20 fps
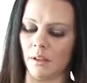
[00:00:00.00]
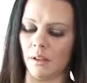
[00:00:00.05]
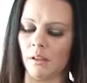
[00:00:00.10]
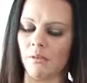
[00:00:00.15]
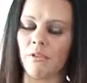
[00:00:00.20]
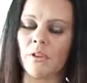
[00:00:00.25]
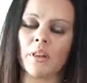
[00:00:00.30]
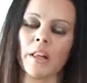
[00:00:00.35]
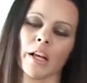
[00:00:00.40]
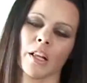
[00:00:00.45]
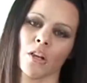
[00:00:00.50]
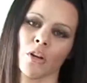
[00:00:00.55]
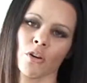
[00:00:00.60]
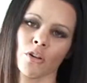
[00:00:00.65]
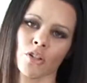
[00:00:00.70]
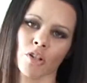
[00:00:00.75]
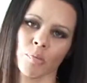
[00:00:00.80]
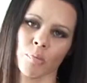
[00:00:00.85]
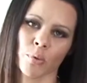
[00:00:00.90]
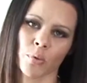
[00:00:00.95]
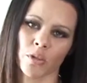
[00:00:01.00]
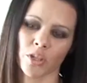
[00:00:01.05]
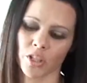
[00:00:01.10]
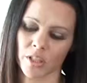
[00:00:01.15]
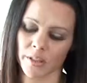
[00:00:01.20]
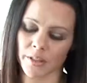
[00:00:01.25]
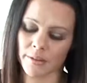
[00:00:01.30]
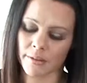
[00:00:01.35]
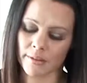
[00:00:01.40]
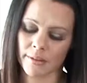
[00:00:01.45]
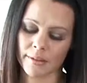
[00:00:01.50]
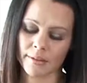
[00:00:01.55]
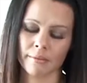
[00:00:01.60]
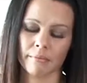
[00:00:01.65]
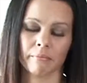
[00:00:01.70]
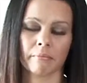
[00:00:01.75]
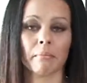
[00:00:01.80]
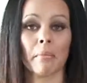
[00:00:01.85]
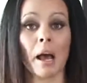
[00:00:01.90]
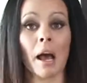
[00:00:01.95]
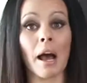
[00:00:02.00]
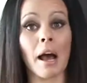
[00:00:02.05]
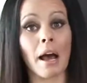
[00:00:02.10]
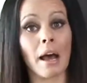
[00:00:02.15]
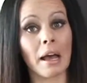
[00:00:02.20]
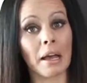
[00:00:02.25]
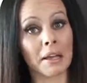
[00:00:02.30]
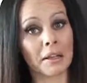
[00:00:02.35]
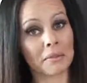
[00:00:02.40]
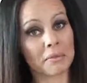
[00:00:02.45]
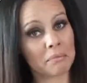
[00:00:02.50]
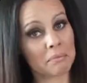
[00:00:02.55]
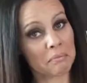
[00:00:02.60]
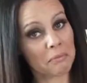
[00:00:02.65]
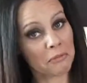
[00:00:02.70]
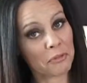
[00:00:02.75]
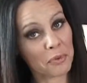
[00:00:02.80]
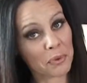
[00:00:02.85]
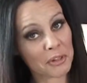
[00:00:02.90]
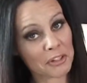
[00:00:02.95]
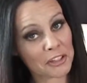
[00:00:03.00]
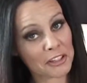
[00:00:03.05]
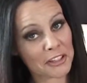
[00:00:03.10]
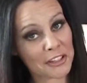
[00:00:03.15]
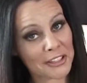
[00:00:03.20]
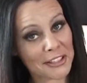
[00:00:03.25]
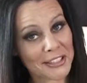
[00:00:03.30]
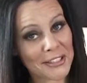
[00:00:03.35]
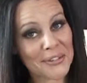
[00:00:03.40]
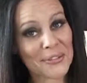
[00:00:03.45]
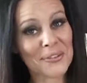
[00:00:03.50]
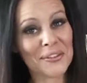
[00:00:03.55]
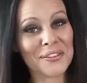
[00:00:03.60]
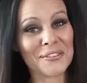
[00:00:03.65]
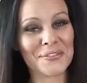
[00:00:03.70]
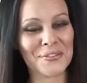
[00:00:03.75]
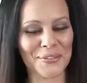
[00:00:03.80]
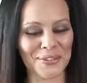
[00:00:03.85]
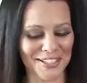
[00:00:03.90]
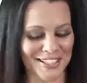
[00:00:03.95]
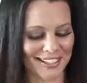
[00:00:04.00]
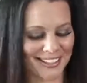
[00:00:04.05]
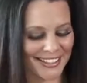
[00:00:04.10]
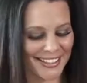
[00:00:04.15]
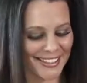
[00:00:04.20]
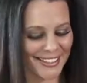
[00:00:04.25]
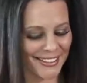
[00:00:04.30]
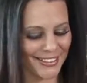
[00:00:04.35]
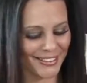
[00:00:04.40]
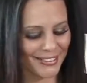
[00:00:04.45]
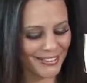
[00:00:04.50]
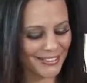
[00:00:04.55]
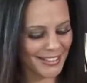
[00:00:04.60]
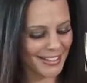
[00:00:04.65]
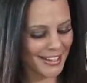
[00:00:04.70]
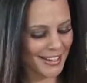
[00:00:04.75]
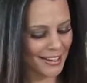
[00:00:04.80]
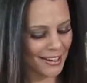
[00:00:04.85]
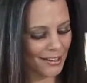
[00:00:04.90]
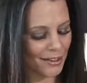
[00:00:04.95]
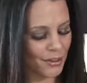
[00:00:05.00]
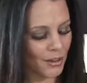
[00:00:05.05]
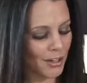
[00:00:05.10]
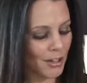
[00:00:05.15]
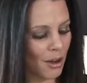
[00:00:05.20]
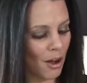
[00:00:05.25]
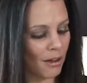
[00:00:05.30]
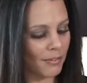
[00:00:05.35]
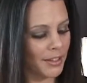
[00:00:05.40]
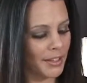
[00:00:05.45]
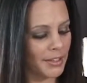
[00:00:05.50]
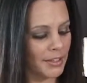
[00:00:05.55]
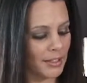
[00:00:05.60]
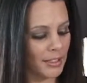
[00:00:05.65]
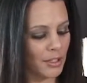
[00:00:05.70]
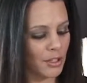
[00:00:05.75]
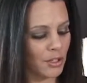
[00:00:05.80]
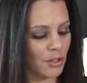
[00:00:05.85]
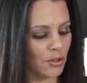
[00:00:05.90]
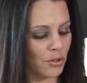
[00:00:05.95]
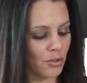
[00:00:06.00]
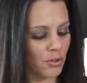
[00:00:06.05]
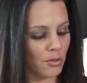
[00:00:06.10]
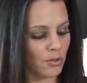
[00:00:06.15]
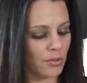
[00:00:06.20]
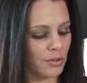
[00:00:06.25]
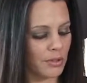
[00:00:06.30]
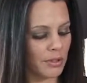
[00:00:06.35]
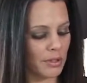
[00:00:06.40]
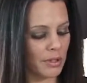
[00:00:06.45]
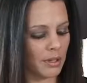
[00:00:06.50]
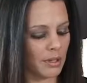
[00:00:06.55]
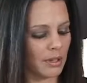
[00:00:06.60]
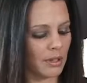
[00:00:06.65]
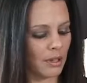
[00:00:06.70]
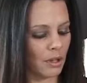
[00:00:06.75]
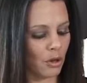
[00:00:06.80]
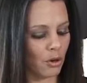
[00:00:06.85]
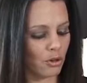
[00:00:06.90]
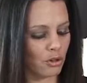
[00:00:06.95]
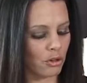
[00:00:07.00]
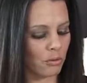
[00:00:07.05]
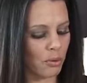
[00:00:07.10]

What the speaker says: If you like larger portions, I fortunately or unfortunately do, you're gonna obviously use larger